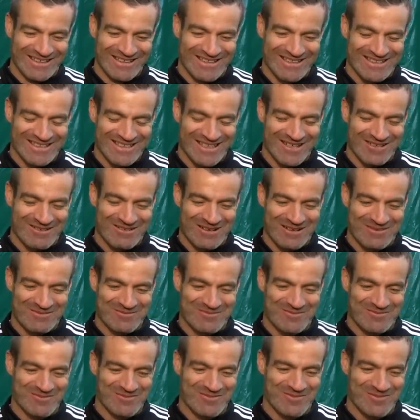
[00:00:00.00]
So
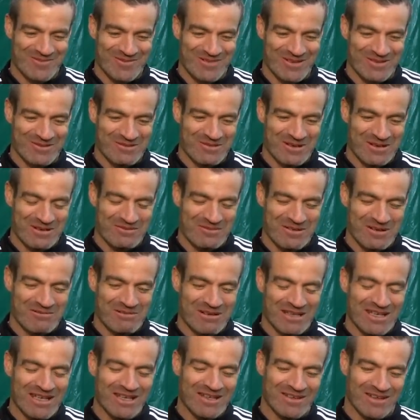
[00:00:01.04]
um, we're,
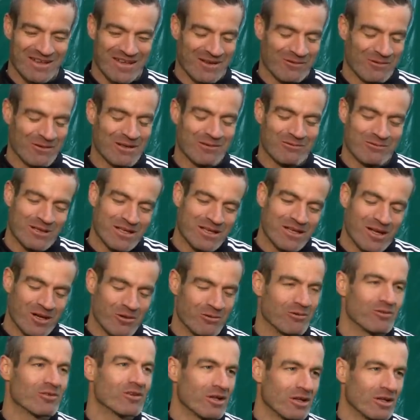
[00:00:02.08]
we're, getting there. We, we know
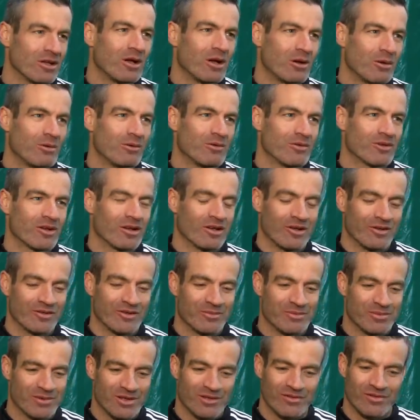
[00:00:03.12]
we've got we've got a lot to
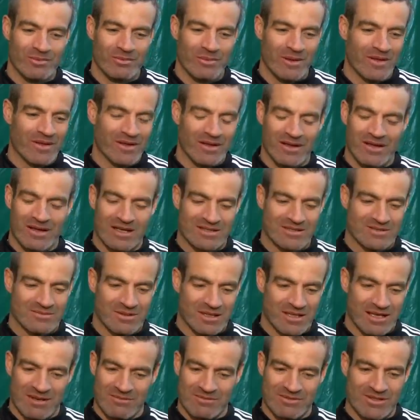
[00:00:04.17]
prove on, but the guys have
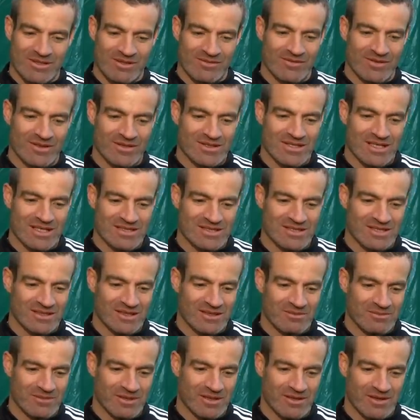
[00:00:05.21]
been absolutely fantastic.
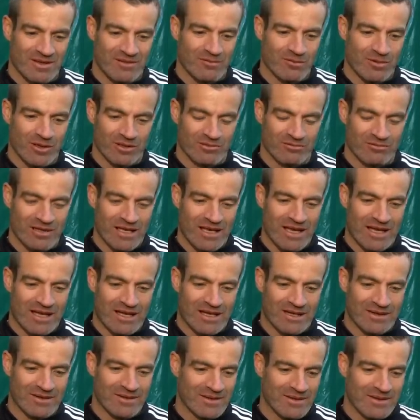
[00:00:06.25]
They've been they've worked really
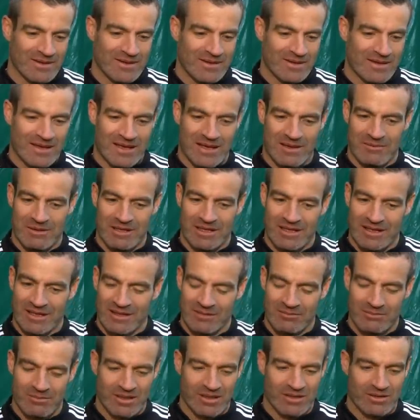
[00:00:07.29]
hard, and they're
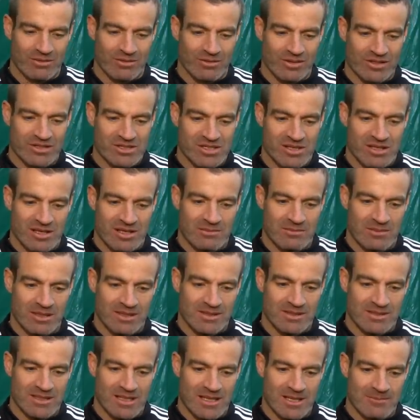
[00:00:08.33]
getting better all the time.
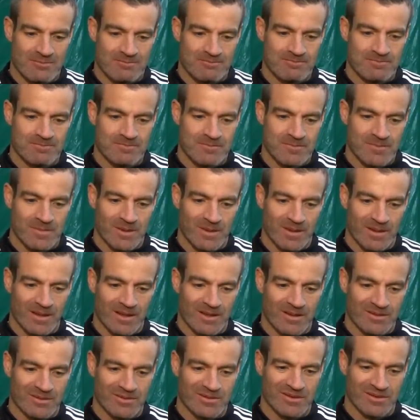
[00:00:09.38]
And um,
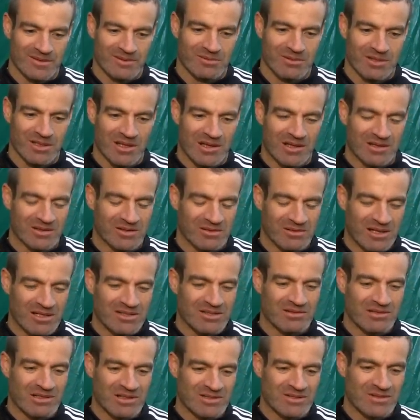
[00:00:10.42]
and we're going in the right
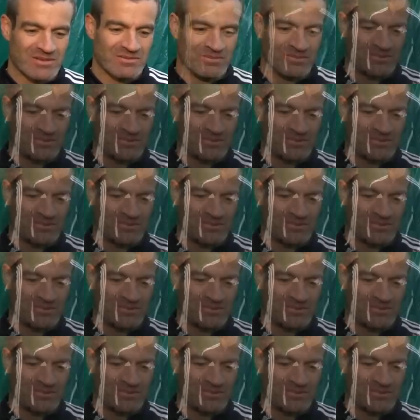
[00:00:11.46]
direction.